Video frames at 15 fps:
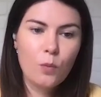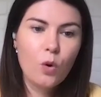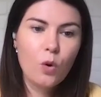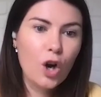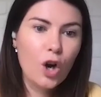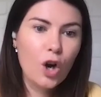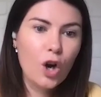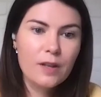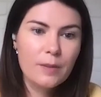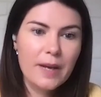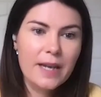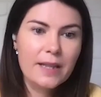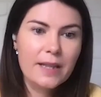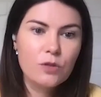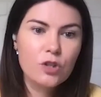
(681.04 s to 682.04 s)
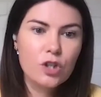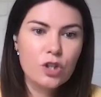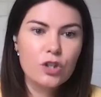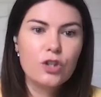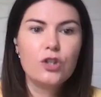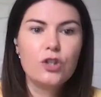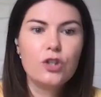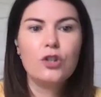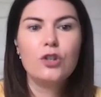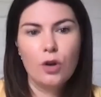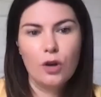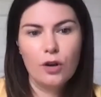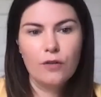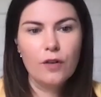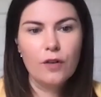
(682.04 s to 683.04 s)
will hopefully make them choose you
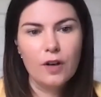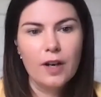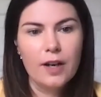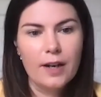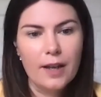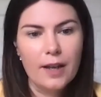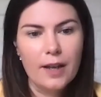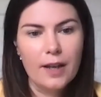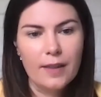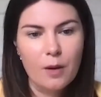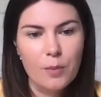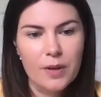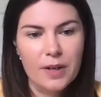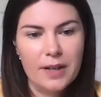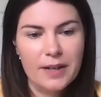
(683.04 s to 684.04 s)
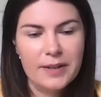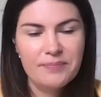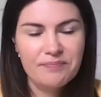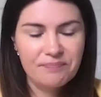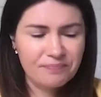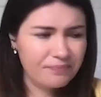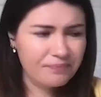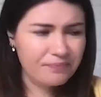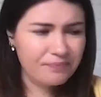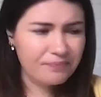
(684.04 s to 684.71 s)
over another company.